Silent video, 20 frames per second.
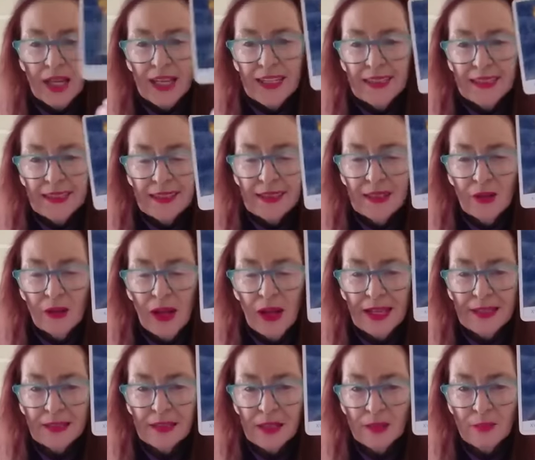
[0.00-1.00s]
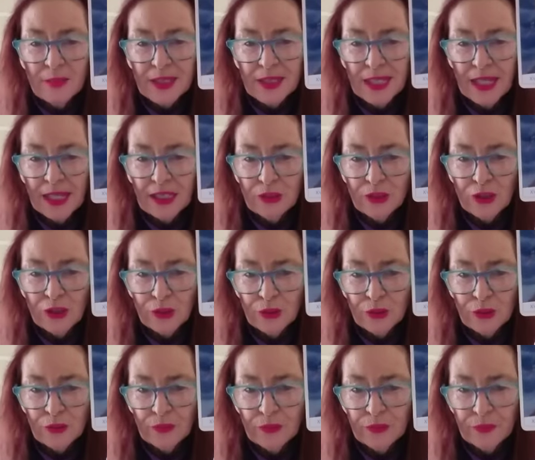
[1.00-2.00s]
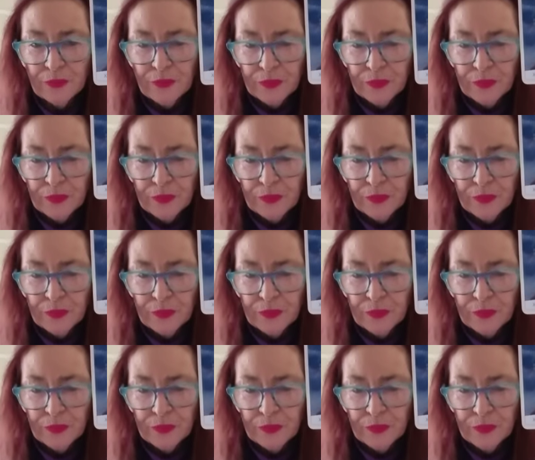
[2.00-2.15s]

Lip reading: it still has the potential